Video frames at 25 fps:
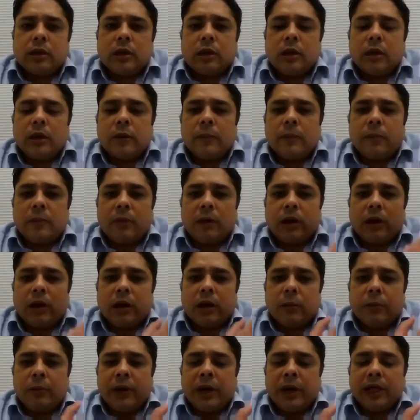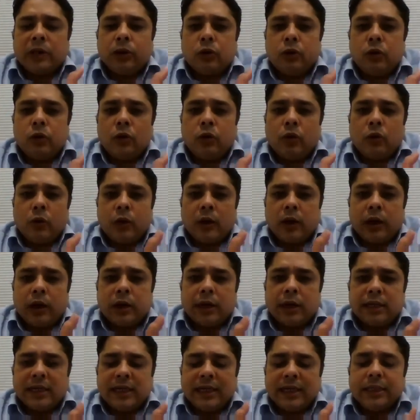a breakthrough
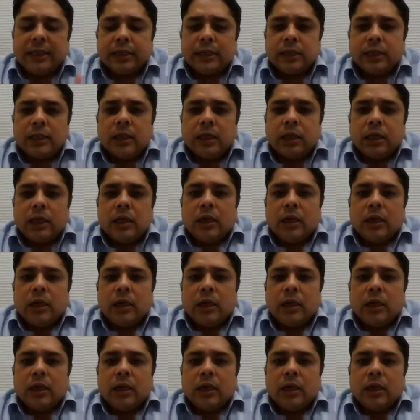disc